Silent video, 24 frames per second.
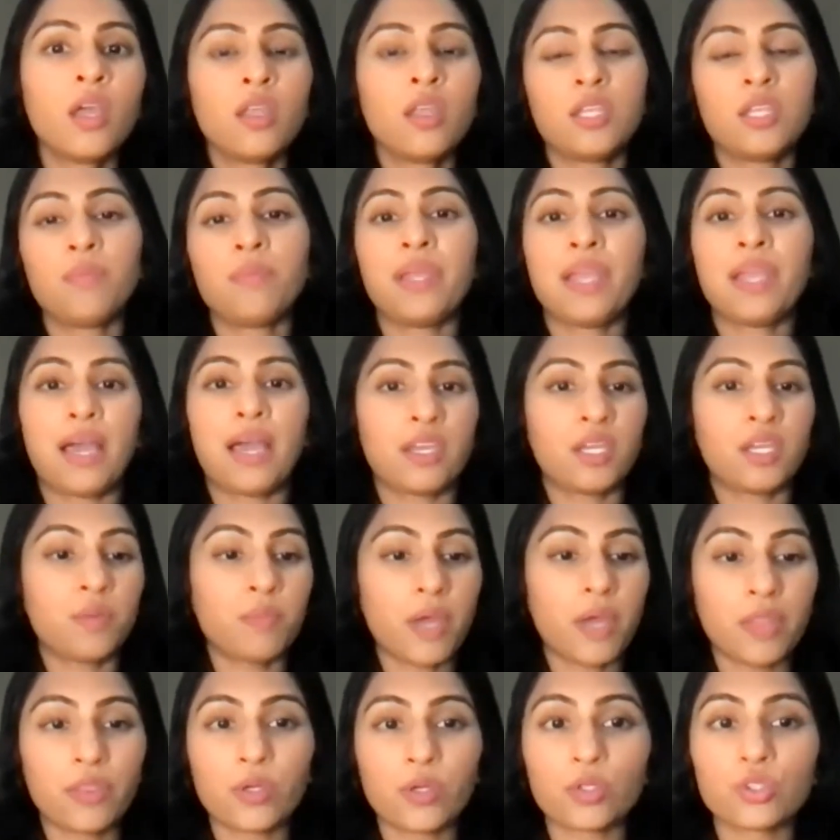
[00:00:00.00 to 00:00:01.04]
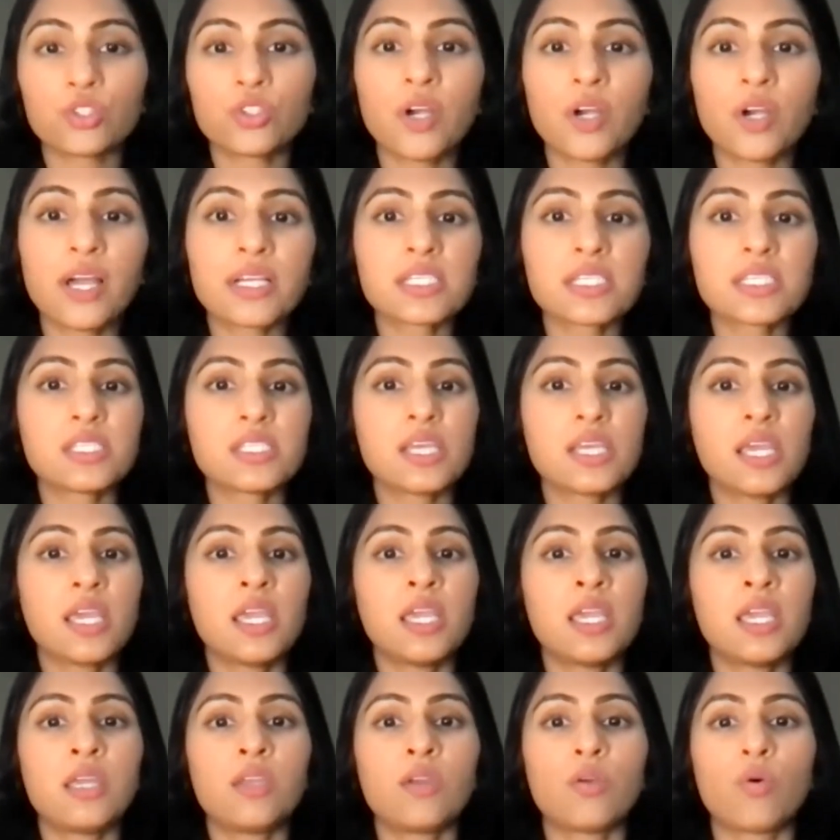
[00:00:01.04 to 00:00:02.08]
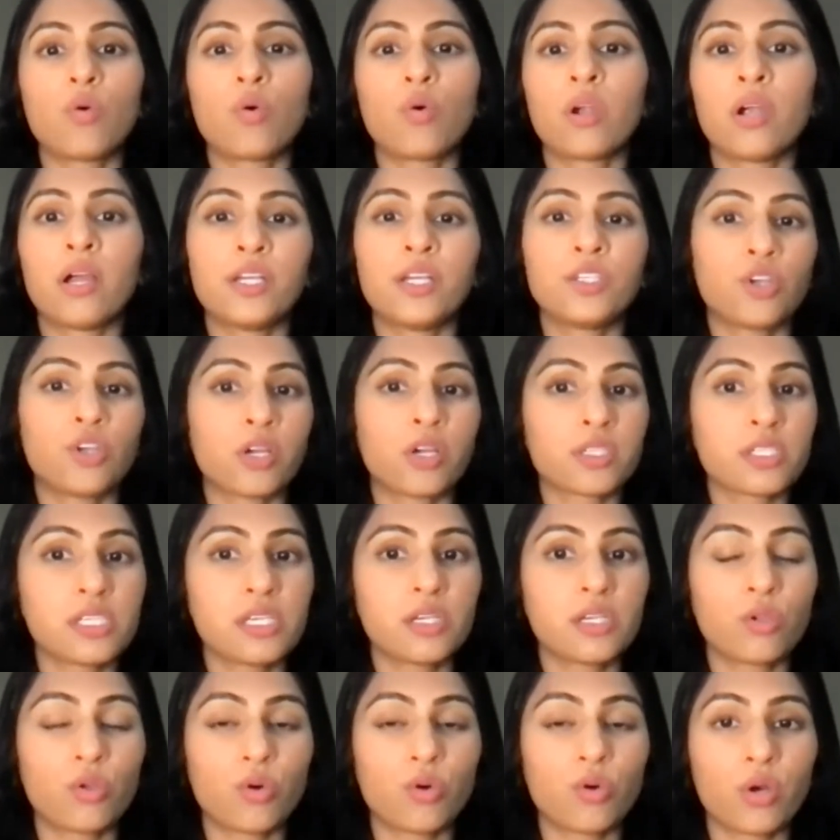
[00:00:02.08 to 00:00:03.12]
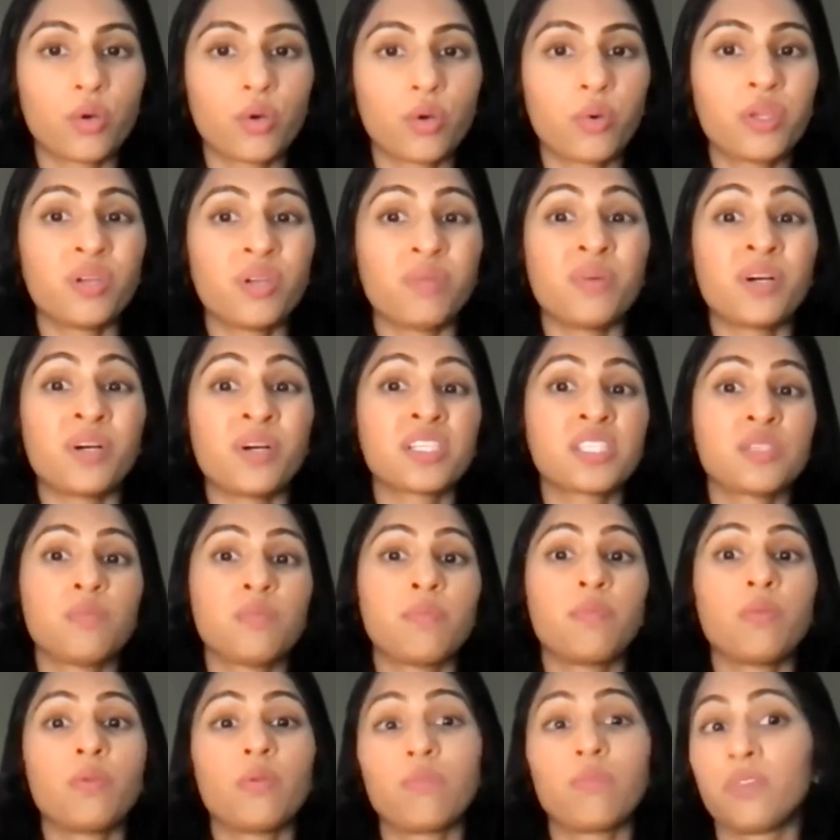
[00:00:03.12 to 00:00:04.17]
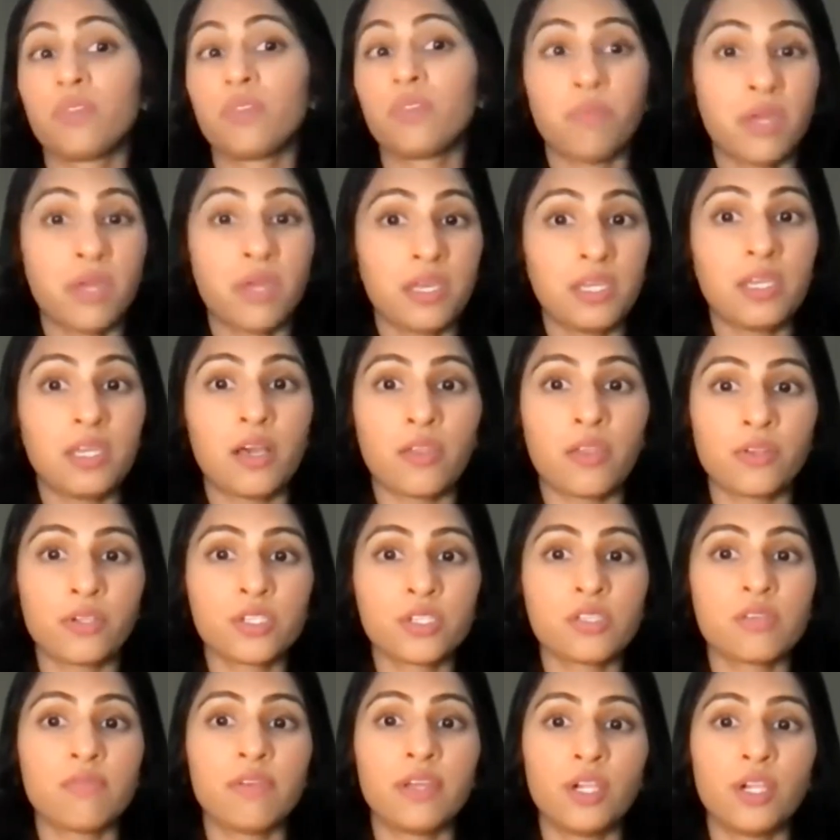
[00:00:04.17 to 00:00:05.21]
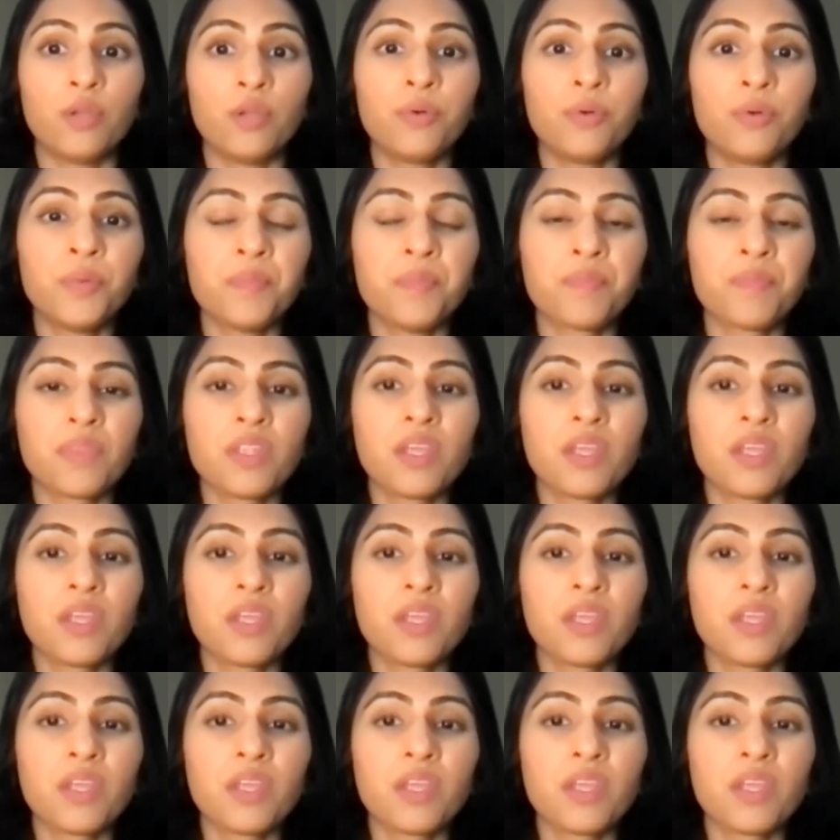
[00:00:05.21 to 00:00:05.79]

They may add in methotrexate or hydroxychloroquine amongst the many others available.